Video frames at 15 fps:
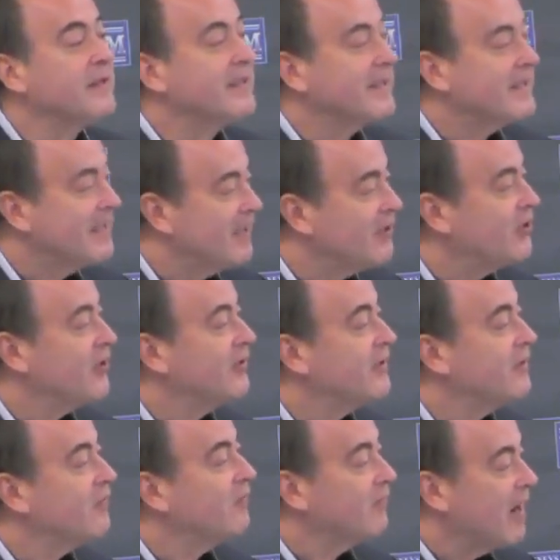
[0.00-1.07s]
decision
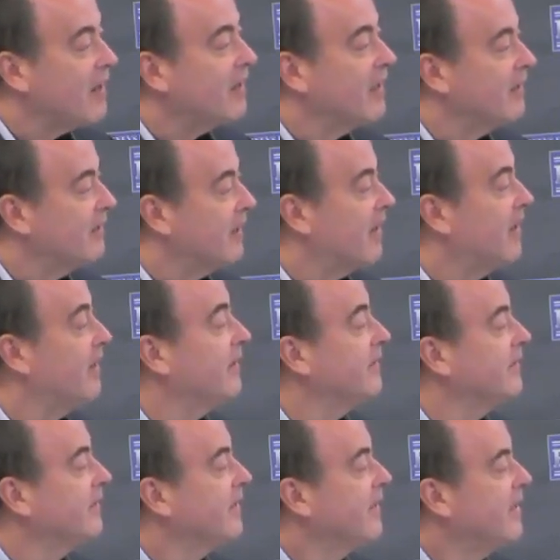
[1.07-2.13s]
to
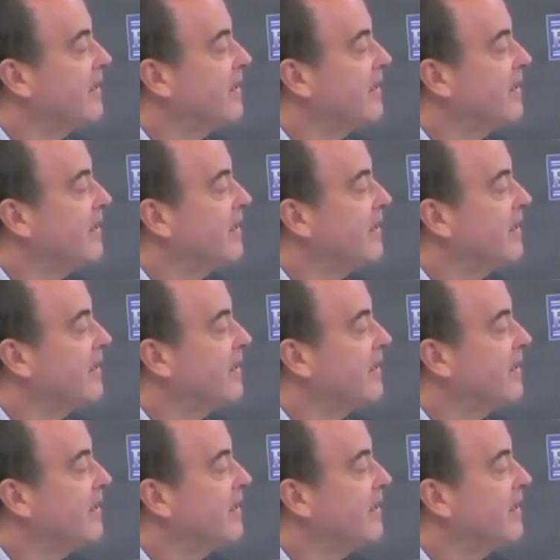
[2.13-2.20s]
recognize